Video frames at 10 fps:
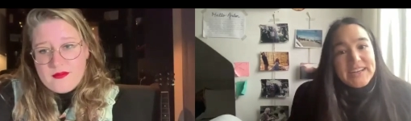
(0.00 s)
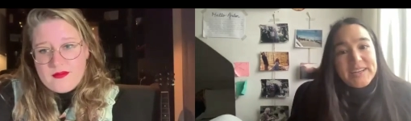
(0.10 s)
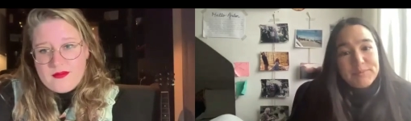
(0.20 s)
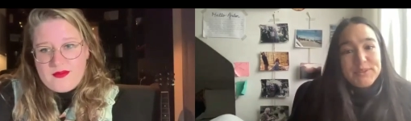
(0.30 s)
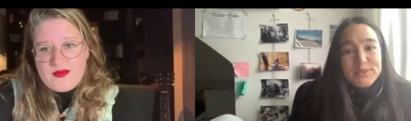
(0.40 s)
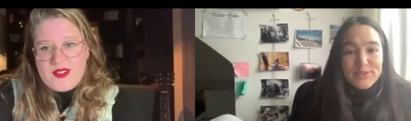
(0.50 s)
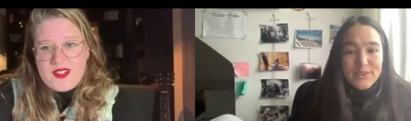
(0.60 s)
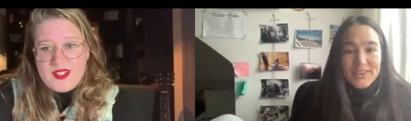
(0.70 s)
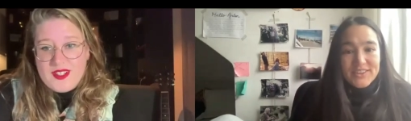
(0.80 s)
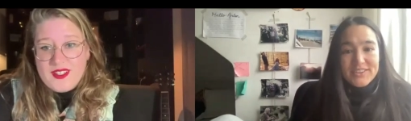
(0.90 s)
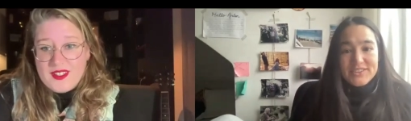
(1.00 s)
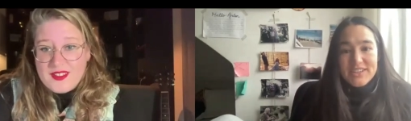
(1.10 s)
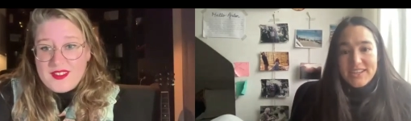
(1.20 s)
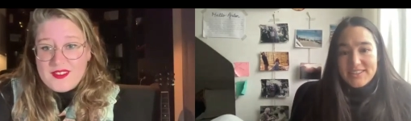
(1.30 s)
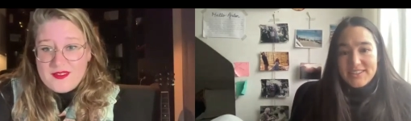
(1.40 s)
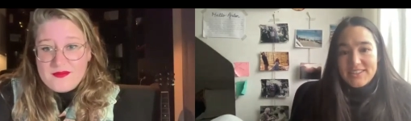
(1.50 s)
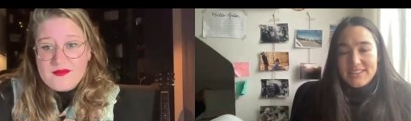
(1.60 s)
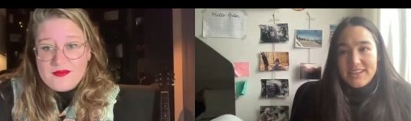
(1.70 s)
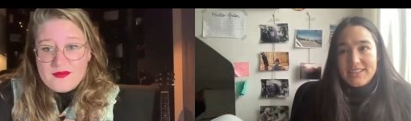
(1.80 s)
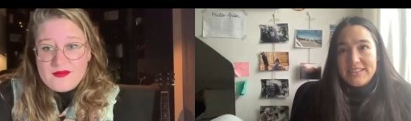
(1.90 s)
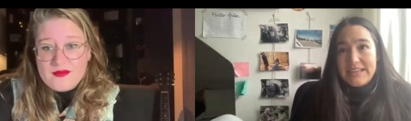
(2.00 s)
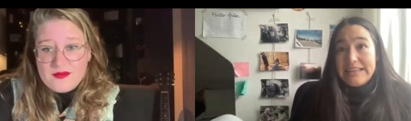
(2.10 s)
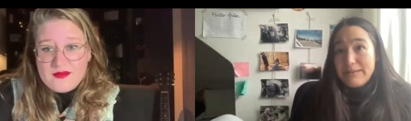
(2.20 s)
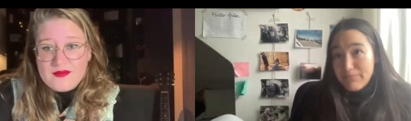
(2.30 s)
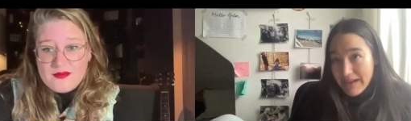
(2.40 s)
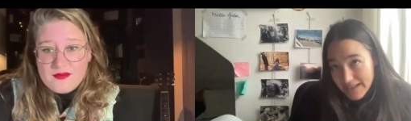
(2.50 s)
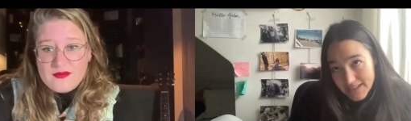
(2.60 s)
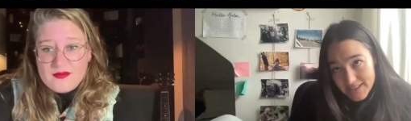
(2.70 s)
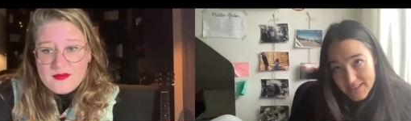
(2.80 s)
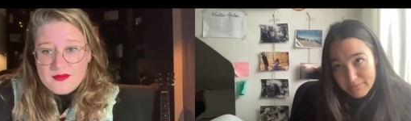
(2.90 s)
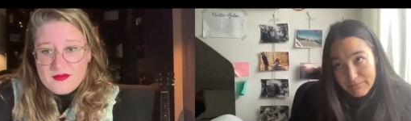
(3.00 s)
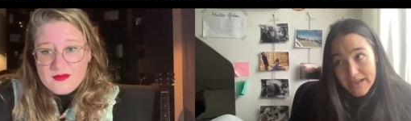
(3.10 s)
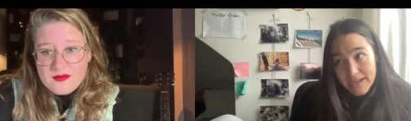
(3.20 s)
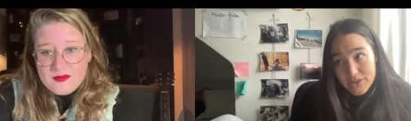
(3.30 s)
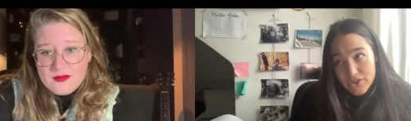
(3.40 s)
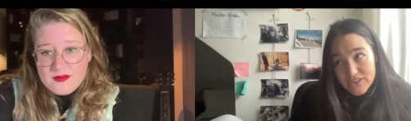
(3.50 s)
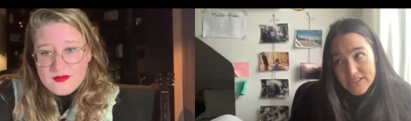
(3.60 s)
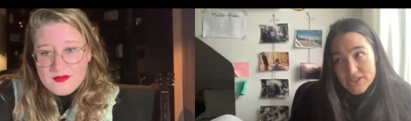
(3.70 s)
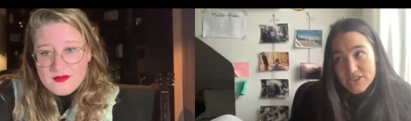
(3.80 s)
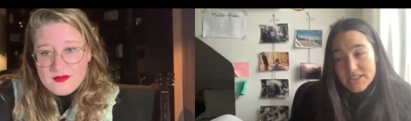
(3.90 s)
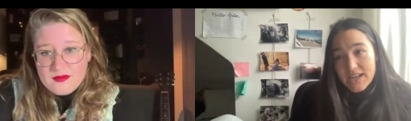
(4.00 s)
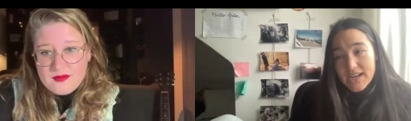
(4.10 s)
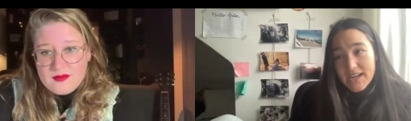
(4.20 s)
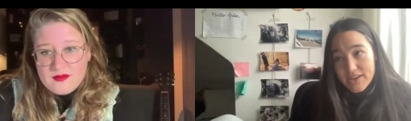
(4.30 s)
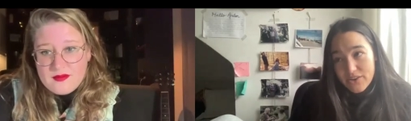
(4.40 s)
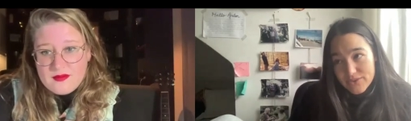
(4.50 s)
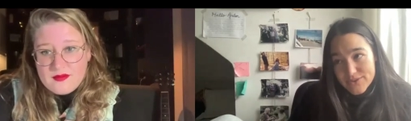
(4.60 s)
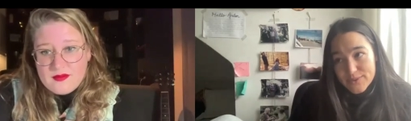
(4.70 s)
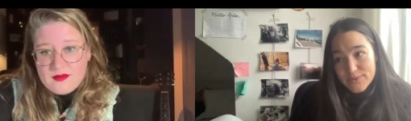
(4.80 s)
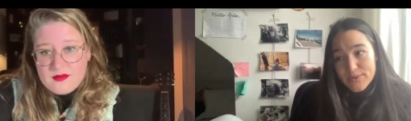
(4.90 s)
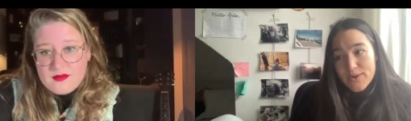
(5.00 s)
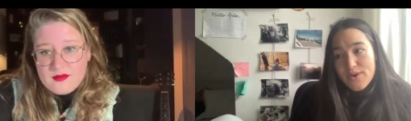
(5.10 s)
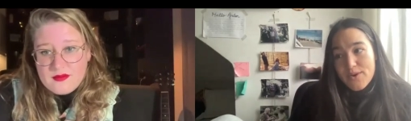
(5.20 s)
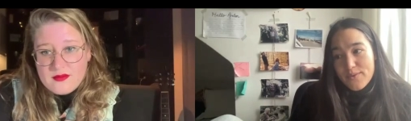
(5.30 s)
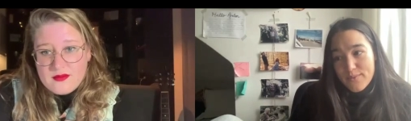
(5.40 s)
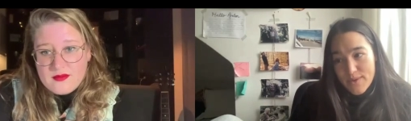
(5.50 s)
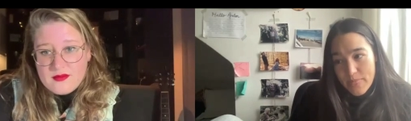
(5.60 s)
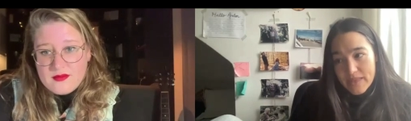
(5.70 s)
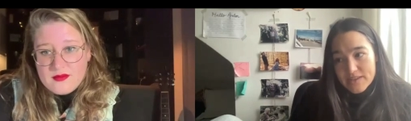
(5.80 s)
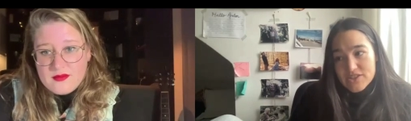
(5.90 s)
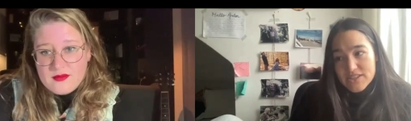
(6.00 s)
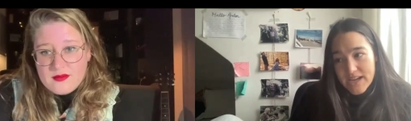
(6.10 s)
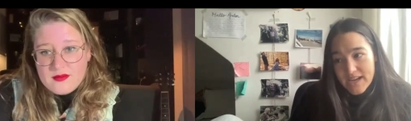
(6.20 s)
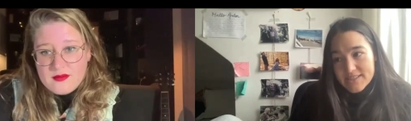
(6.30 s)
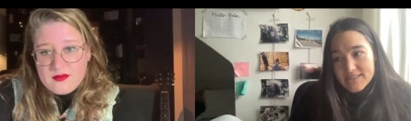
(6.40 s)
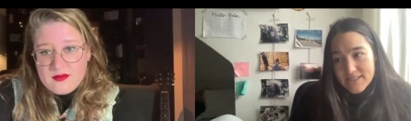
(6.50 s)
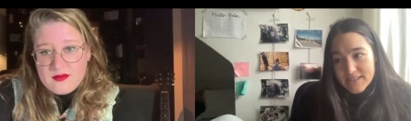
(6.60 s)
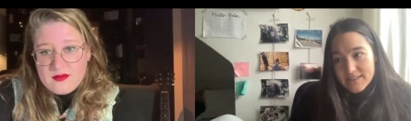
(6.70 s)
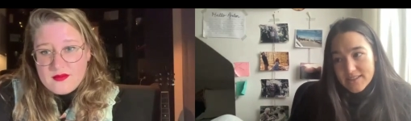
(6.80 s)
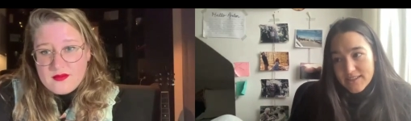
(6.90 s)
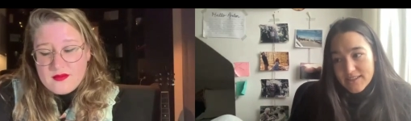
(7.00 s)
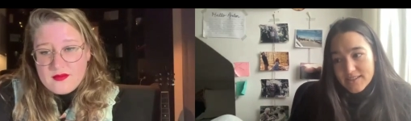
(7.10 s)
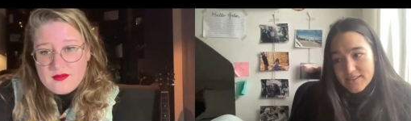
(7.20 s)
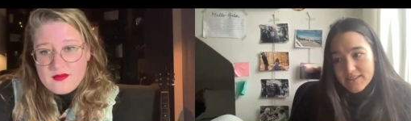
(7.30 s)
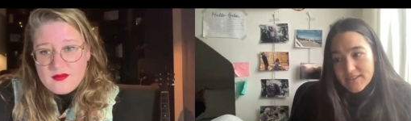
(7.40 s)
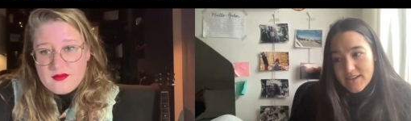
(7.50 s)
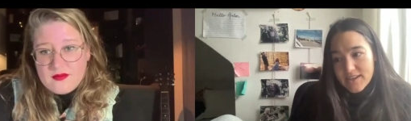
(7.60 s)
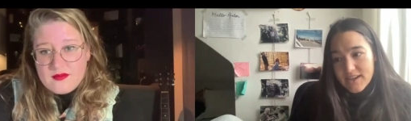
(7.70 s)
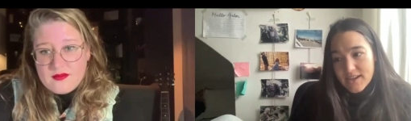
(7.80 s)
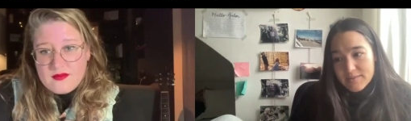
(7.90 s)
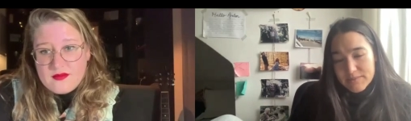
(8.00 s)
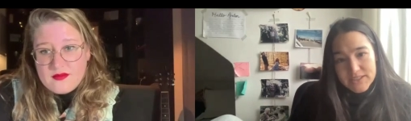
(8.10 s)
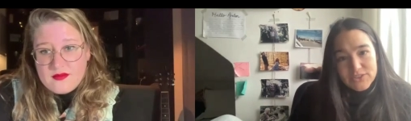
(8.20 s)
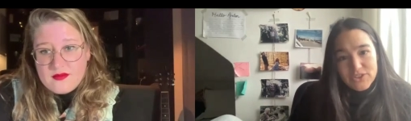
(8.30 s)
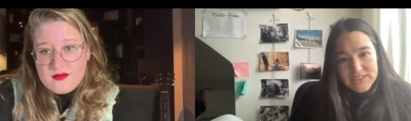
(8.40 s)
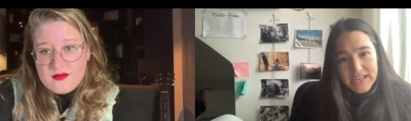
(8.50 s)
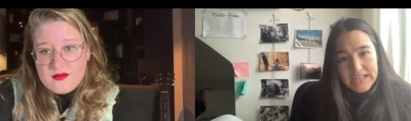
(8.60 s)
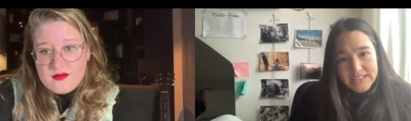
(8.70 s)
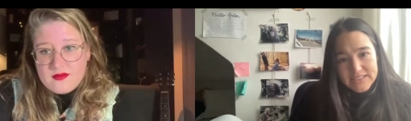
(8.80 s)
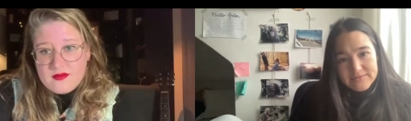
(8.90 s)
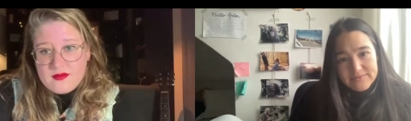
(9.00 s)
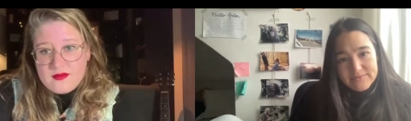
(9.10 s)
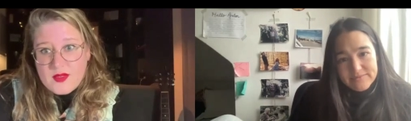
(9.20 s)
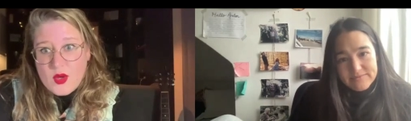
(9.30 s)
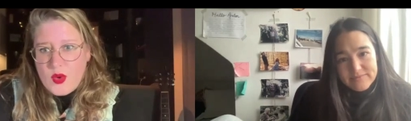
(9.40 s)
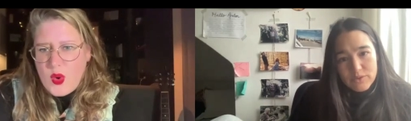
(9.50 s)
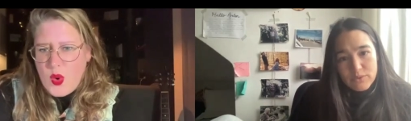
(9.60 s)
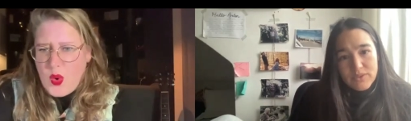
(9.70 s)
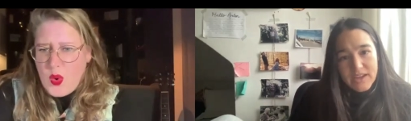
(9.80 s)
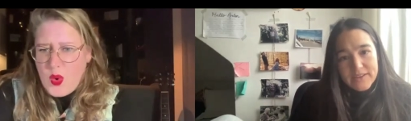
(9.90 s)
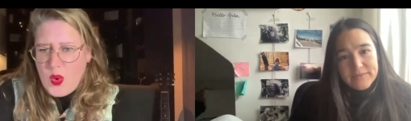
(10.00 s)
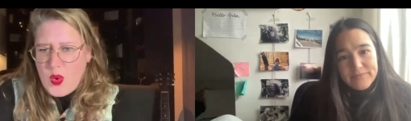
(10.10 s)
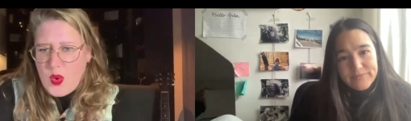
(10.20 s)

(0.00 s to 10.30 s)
Speaker 1: i had built for her in her childhood and in my in my creation i had also written that she had accidentally um, killed her dad through the,